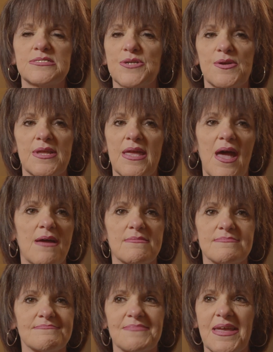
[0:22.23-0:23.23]
Started out,
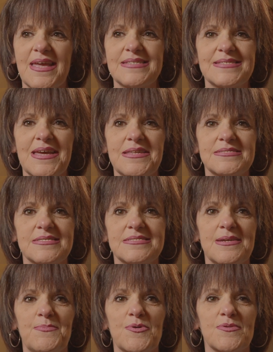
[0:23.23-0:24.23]
like I said, as a
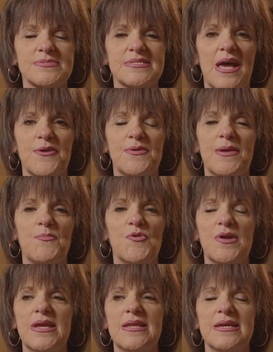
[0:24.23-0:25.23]
typical Saturday
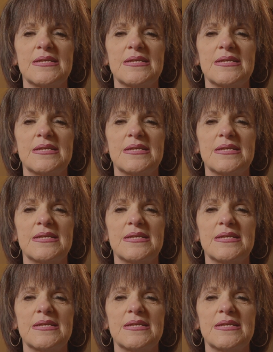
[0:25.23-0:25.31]
morning,